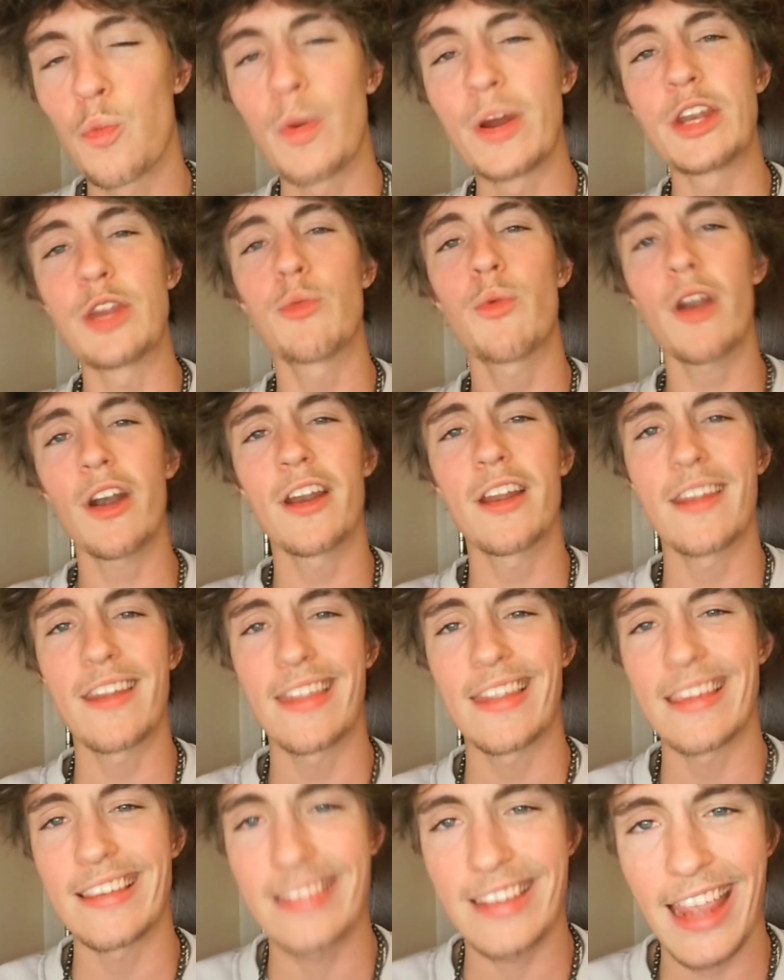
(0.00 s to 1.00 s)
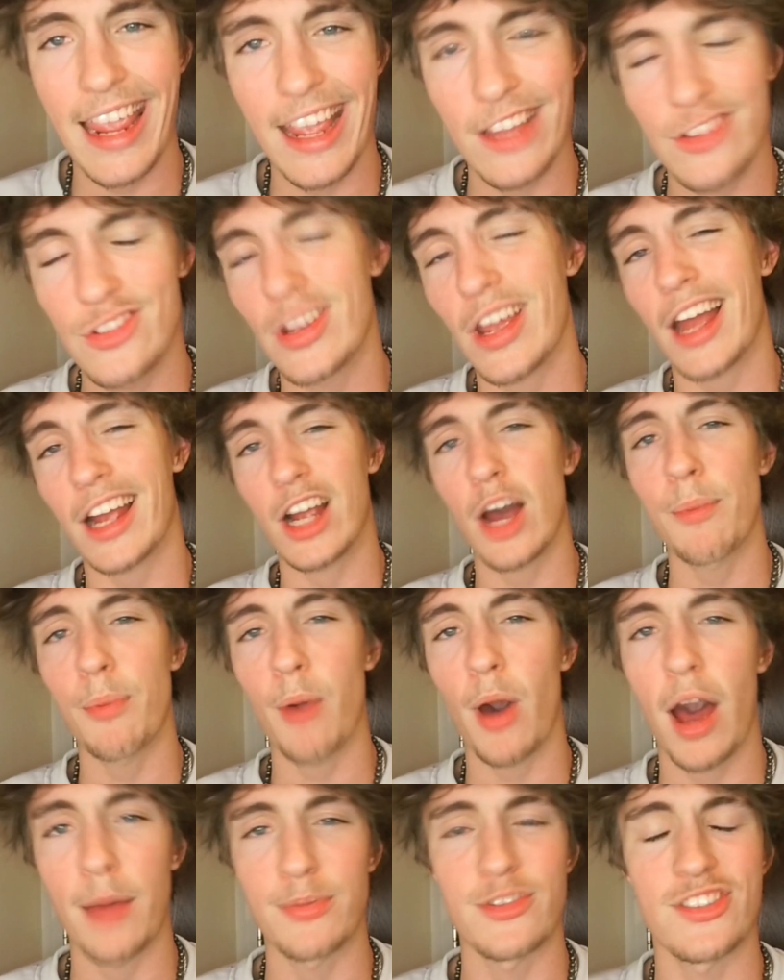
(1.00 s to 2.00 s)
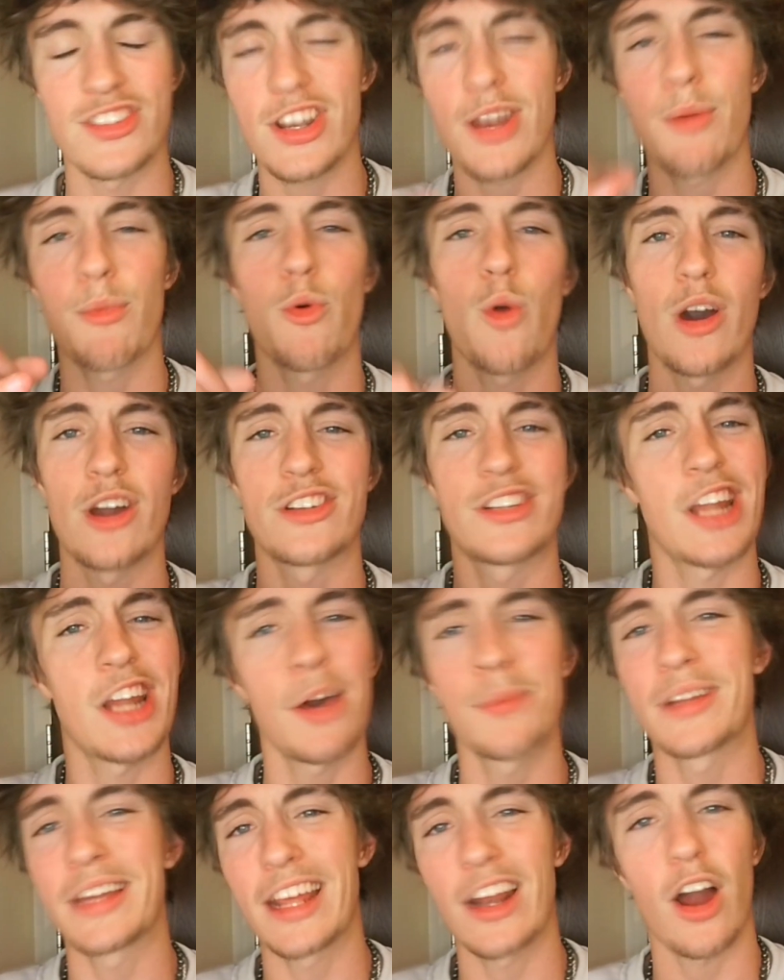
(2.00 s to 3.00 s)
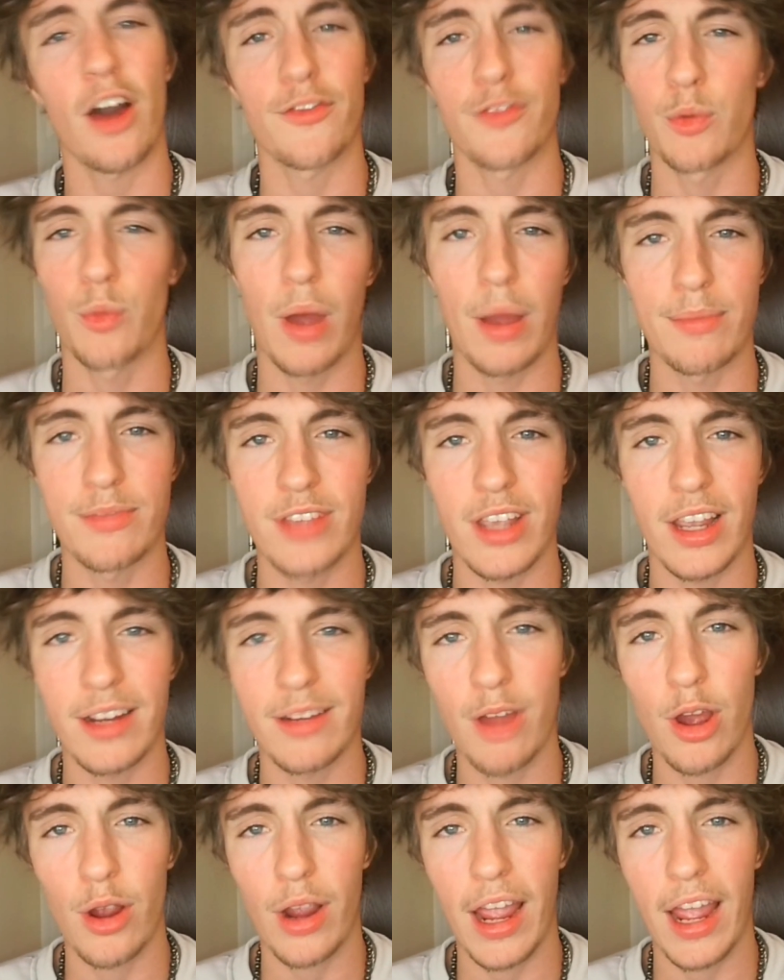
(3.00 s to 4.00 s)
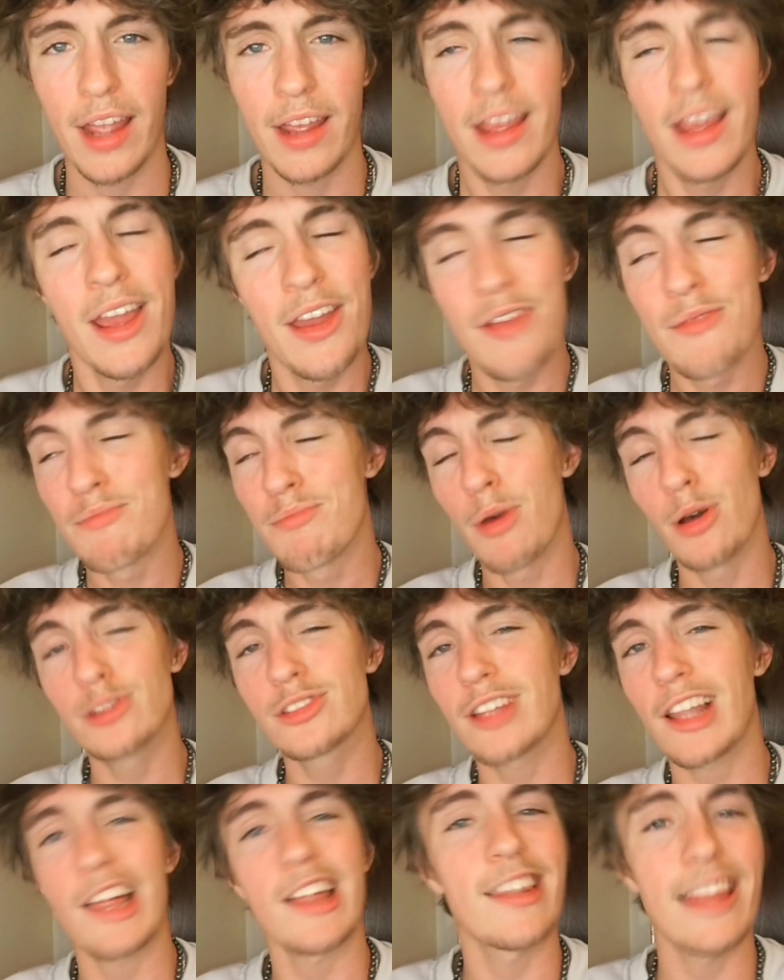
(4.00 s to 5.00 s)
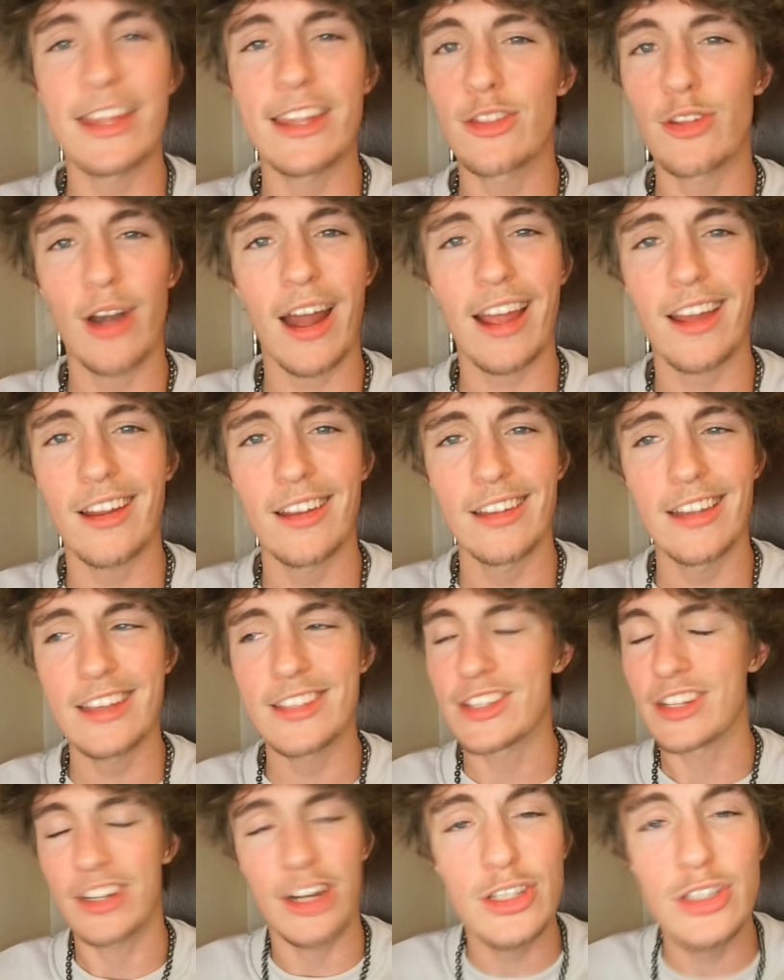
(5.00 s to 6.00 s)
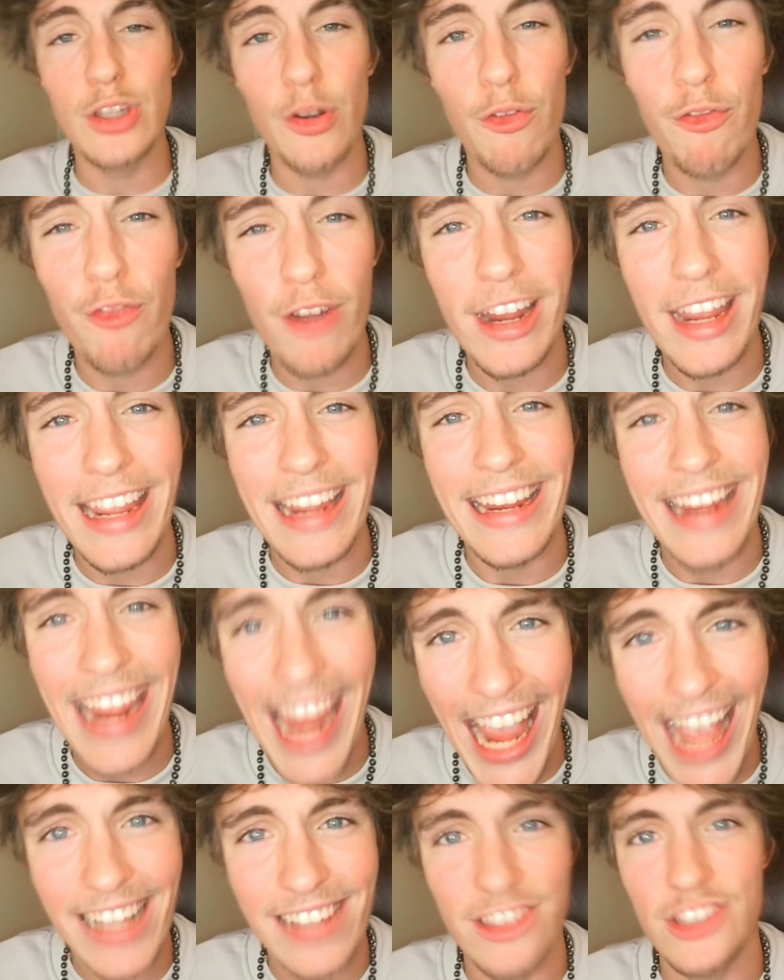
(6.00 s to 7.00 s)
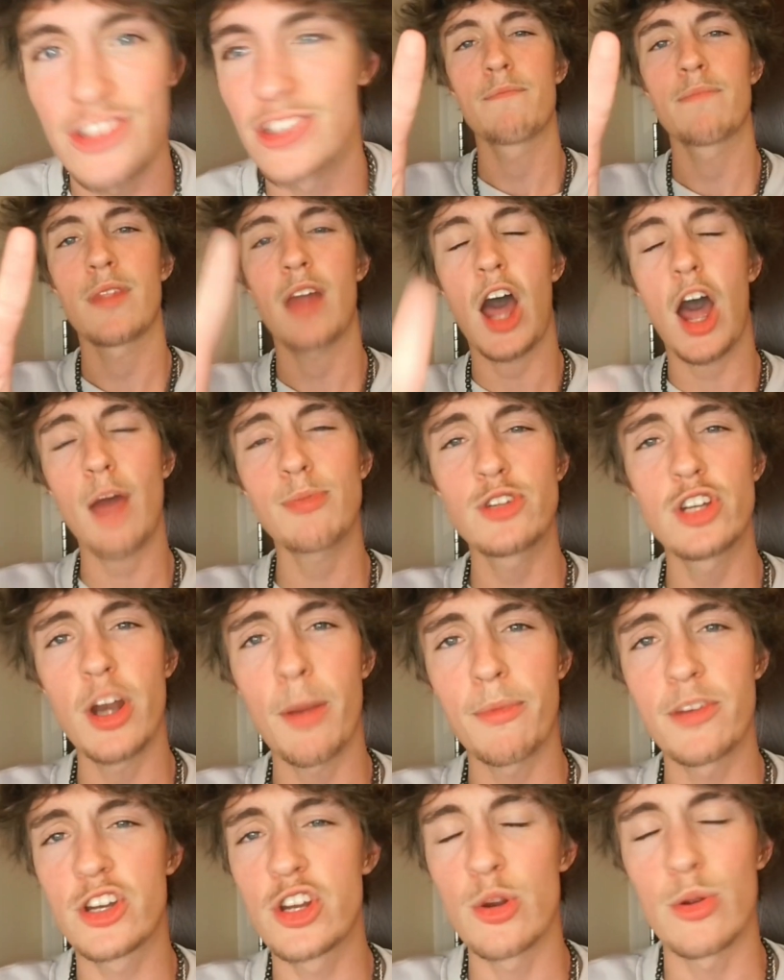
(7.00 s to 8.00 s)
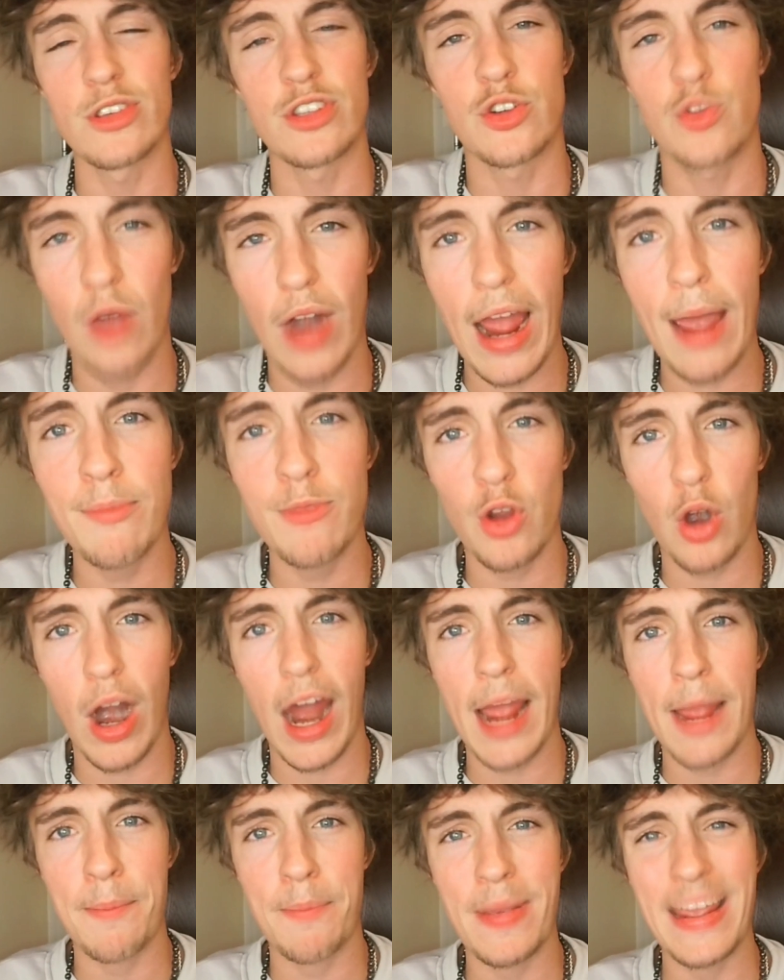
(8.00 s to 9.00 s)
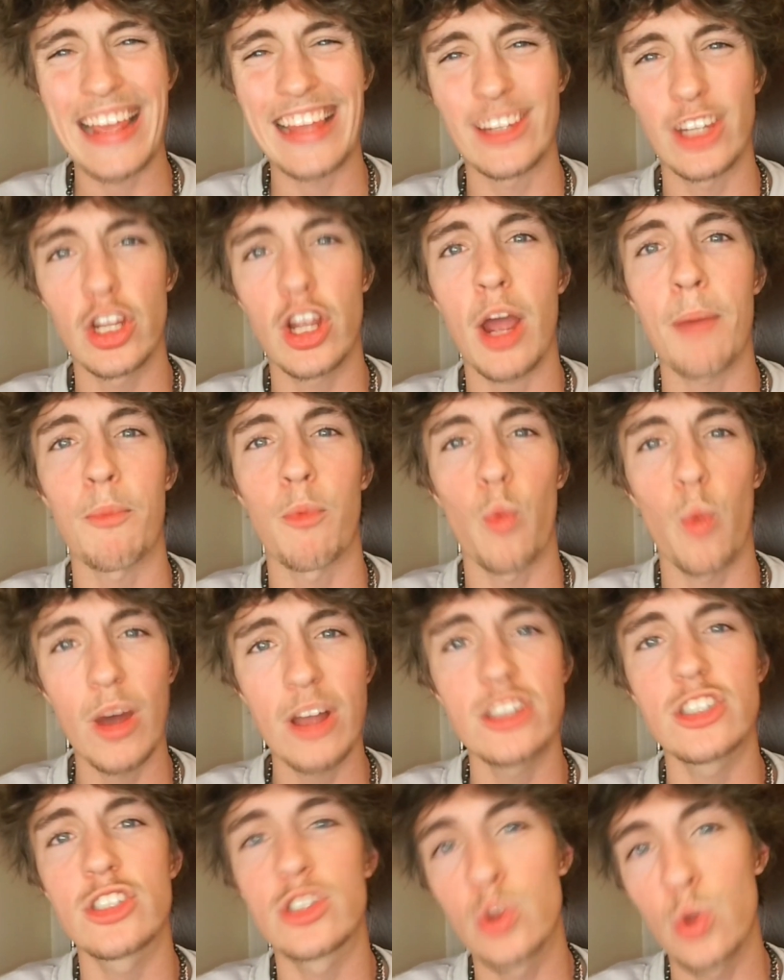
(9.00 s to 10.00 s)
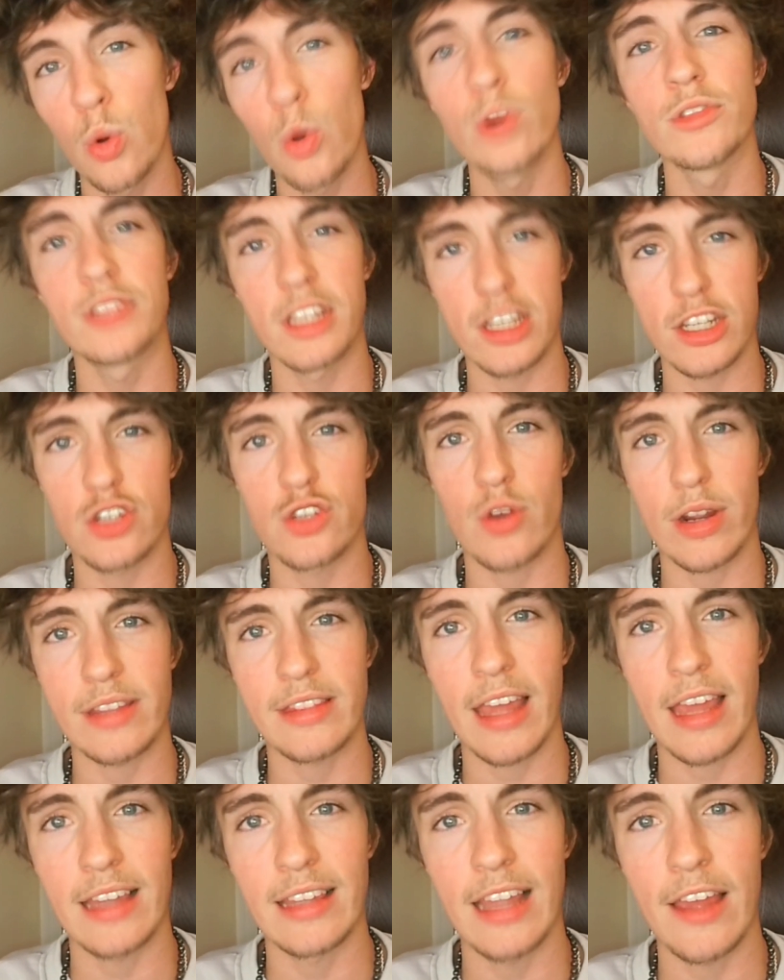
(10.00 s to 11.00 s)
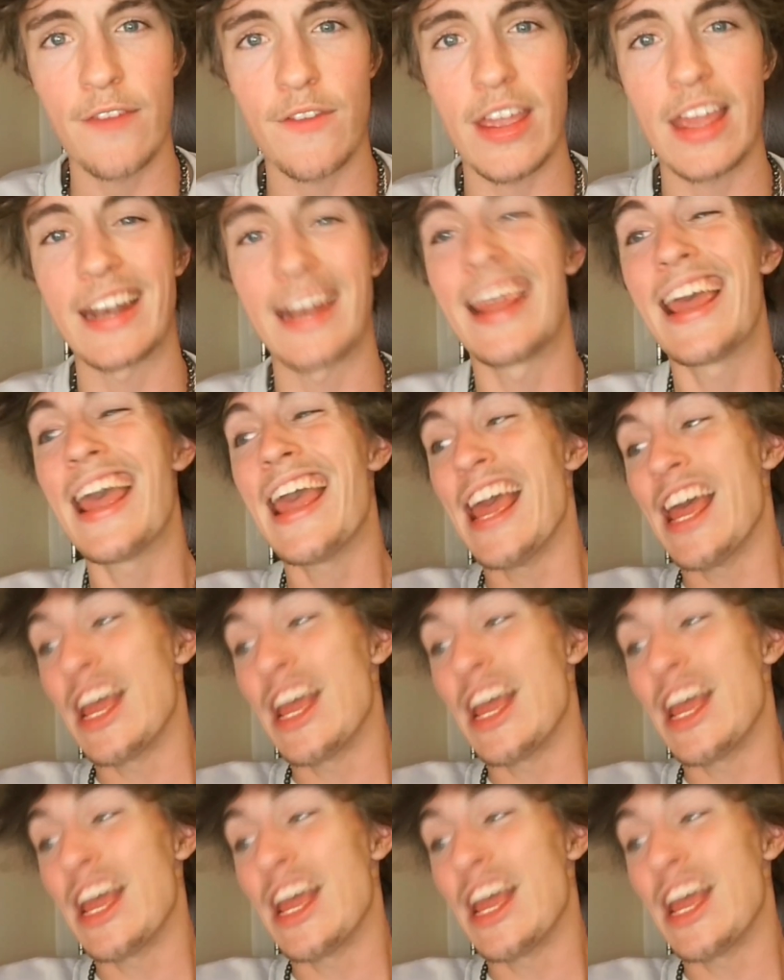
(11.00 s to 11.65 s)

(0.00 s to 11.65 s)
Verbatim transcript: When you run into these kids, you got a couple options. Number one, tell them to get off the website, okay? Most likely, they're not gonna listen because they're freaking kids. Option number two is grab their IP, look up what school district they live in,